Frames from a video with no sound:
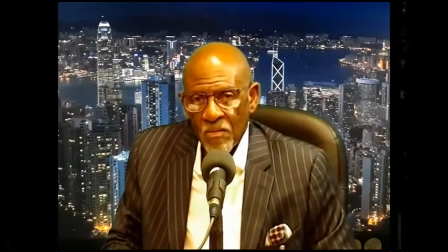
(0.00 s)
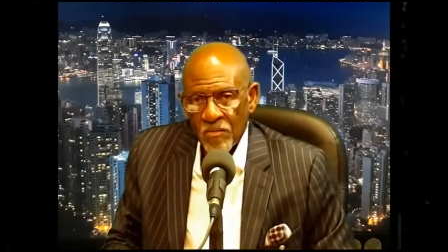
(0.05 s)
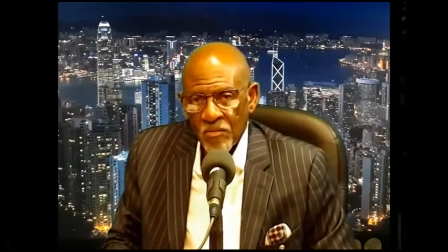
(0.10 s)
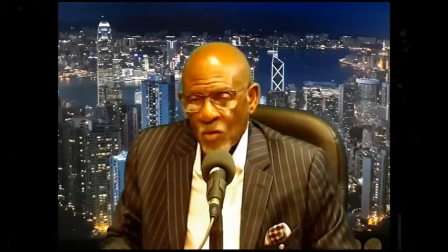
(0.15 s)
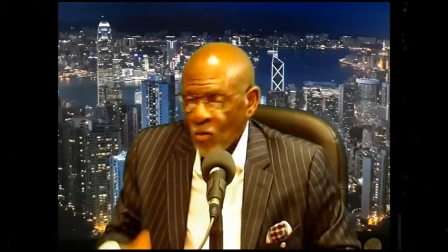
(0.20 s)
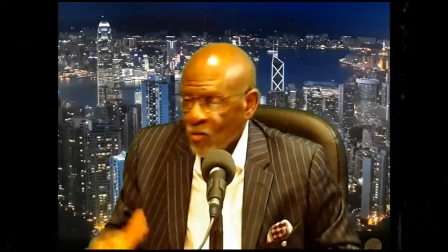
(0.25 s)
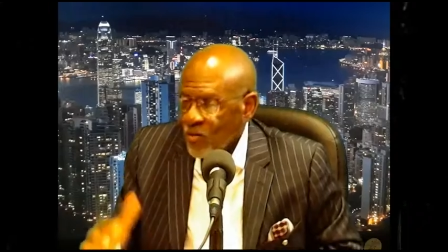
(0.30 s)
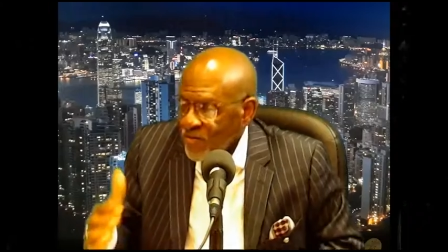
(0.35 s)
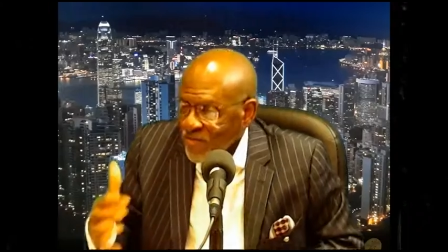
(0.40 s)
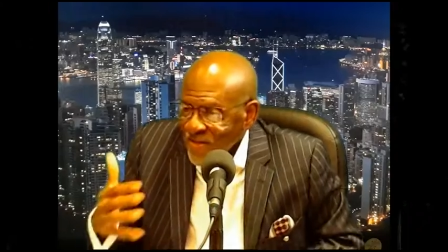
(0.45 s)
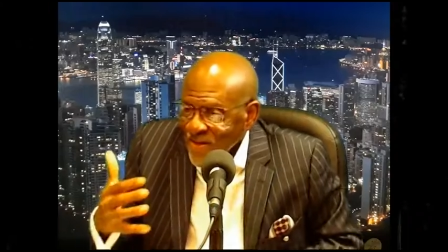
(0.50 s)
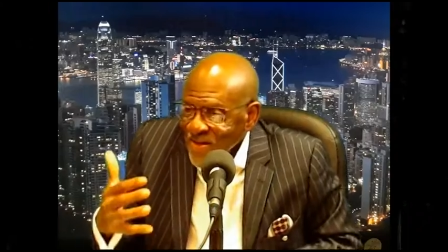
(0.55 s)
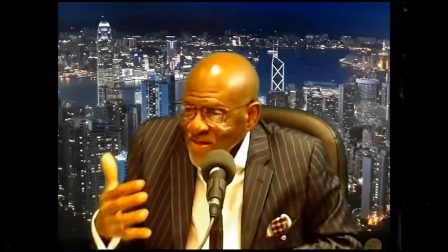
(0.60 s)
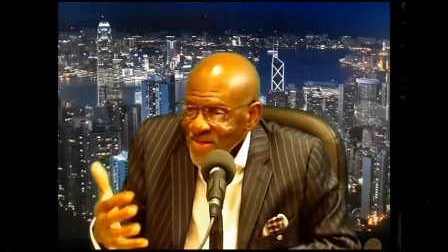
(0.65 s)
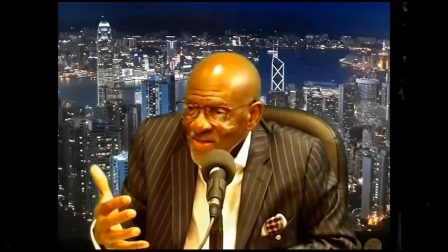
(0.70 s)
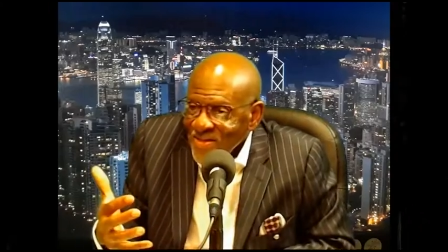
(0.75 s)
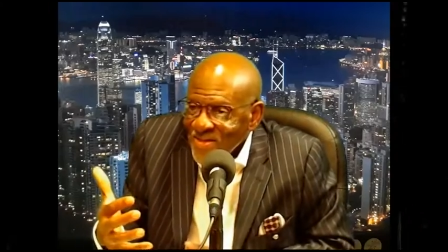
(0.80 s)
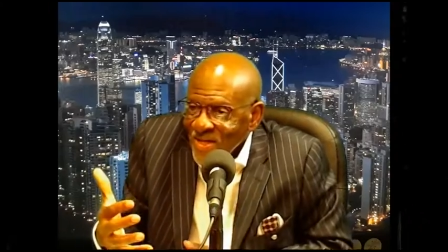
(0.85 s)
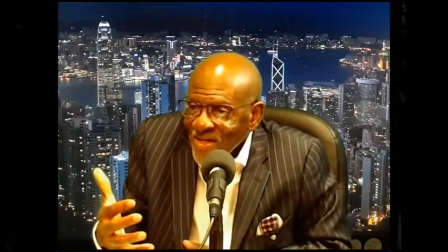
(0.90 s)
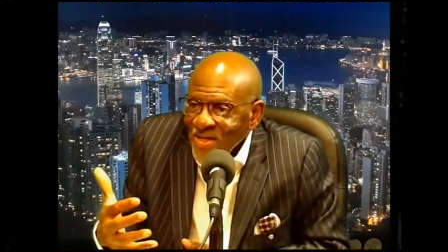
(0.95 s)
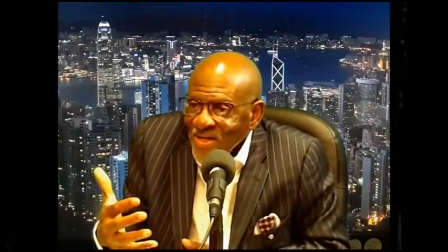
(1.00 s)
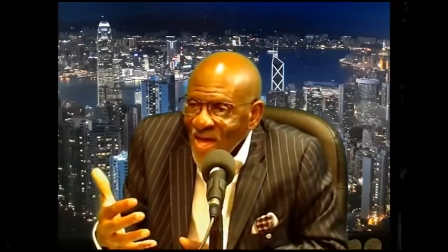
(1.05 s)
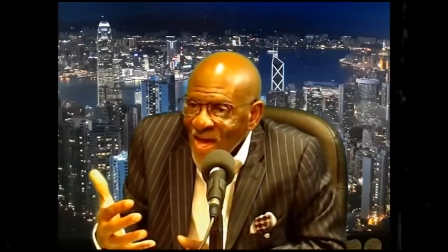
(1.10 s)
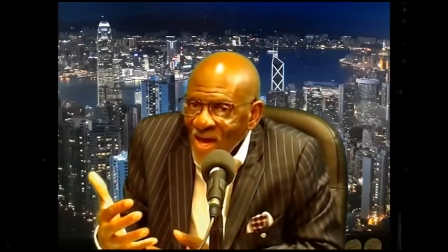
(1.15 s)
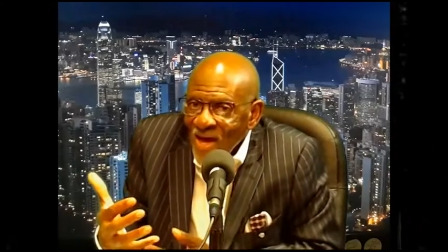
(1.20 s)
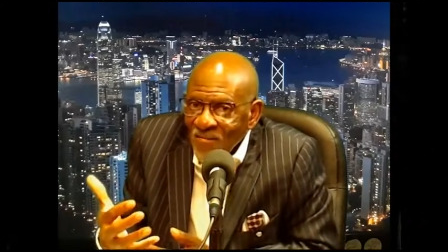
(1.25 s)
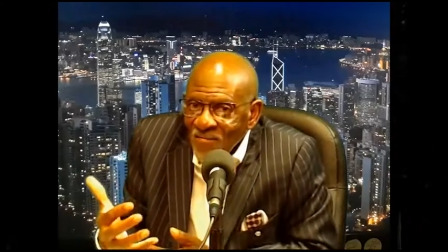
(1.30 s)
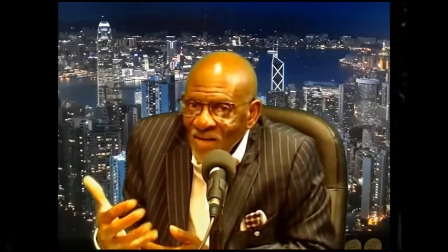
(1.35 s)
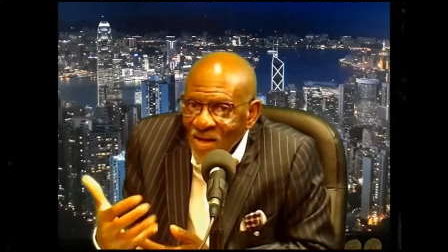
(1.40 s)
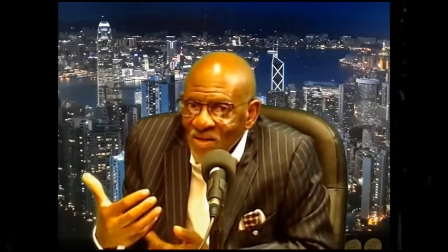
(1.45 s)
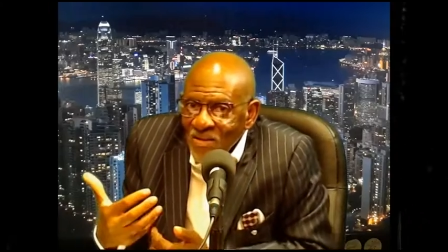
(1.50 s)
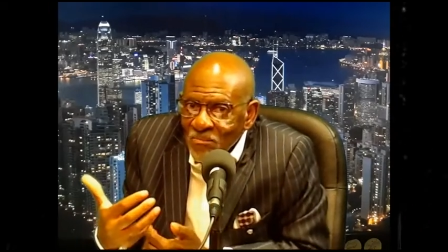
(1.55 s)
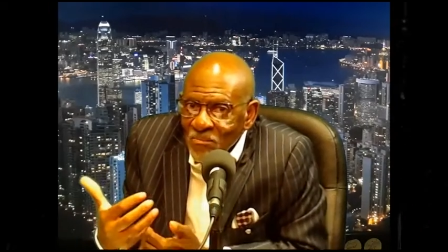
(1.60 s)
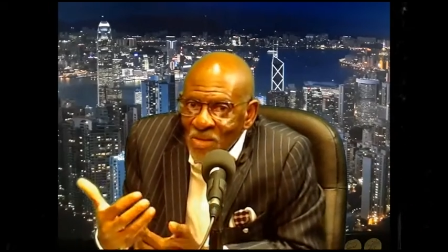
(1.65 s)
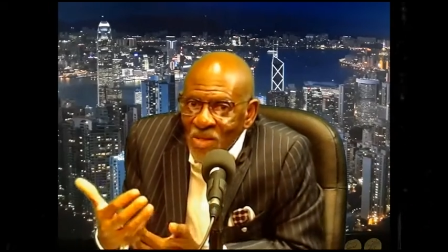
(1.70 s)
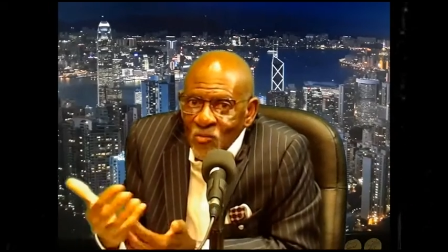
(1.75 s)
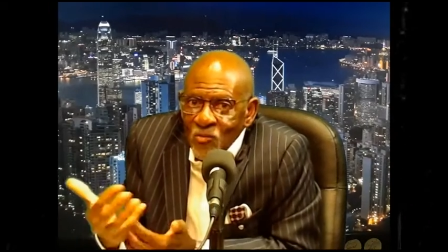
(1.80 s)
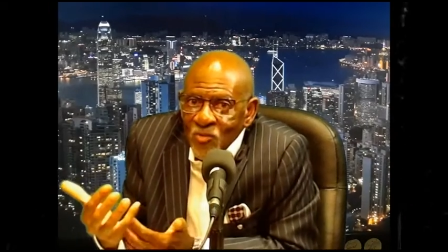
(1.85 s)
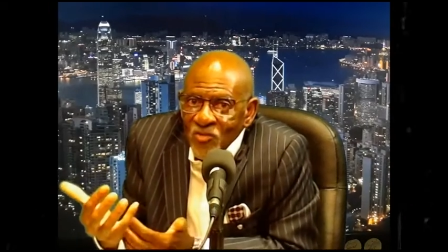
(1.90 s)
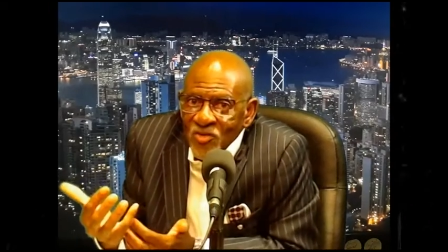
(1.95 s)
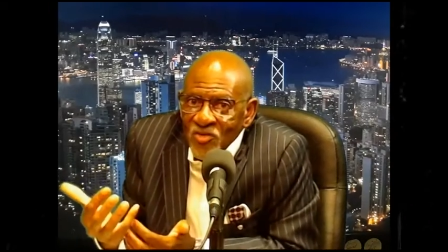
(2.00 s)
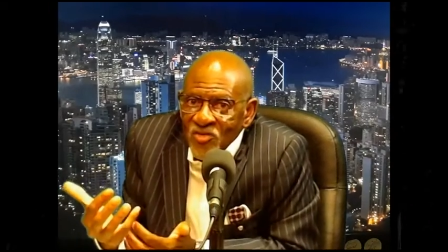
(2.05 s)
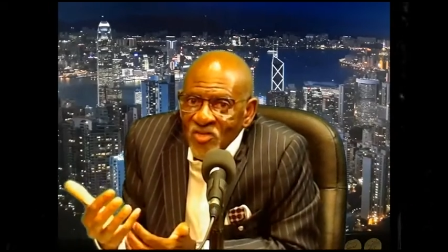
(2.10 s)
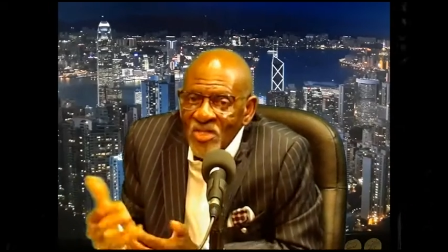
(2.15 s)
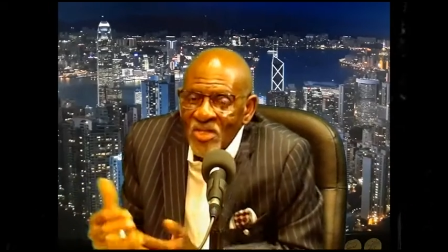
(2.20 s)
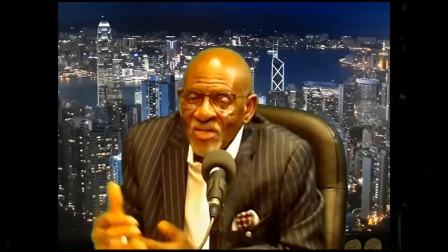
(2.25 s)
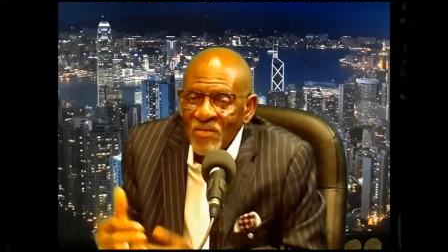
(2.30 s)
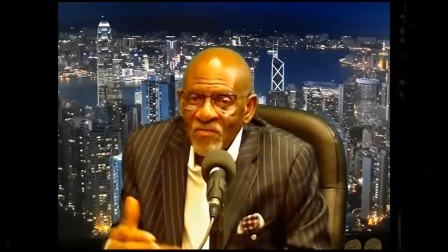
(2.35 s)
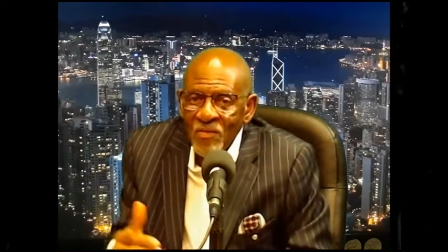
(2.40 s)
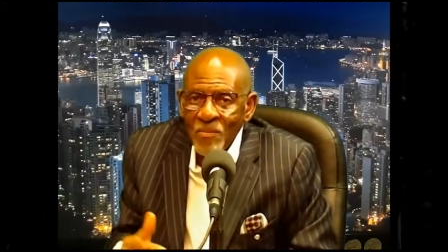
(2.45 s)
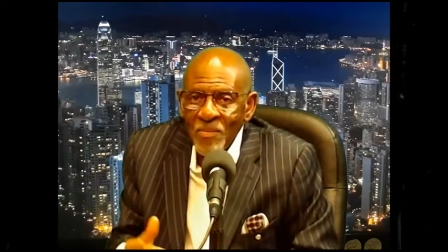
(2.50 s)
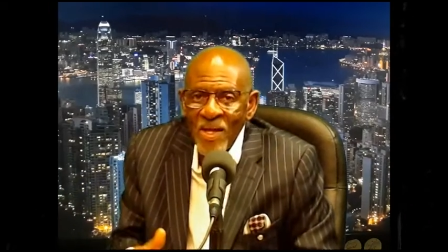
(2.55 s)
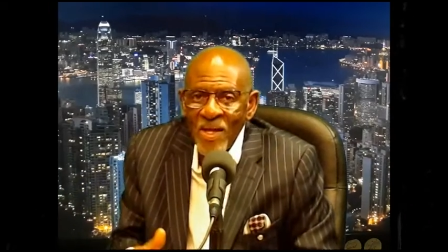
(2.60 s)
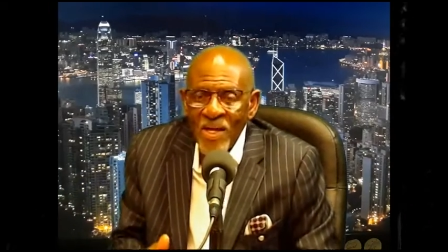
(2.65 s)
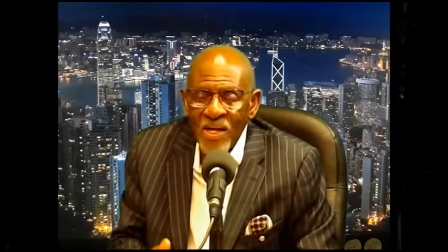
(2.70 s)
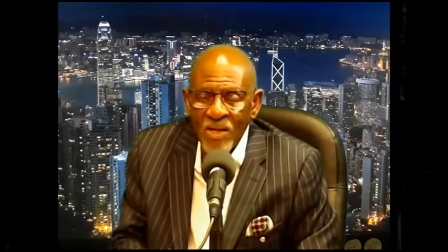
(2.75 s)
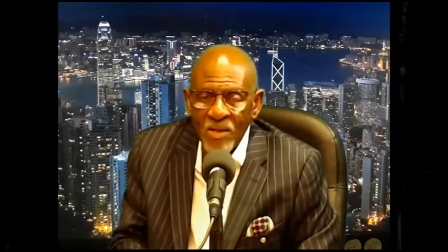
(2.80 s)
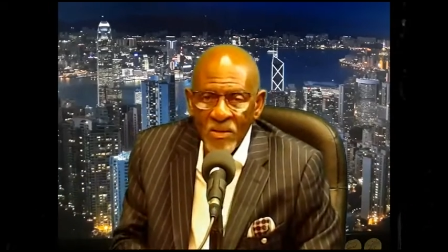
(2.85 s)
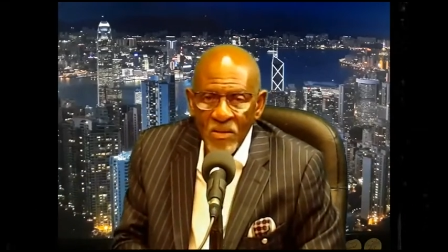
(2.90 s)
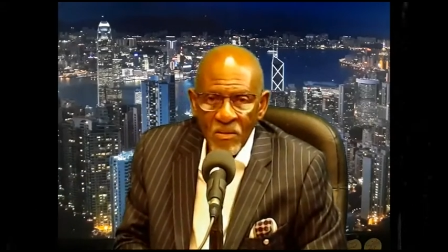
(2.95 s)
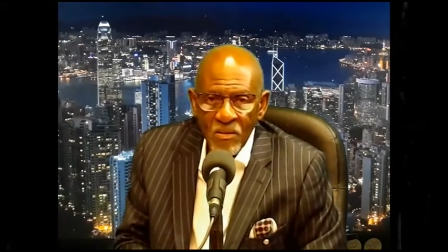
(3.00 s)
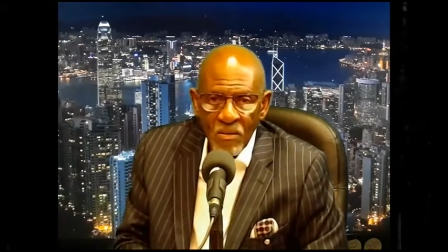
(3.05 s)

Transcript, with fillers: The only thing he didn't have like me was a seed of a man.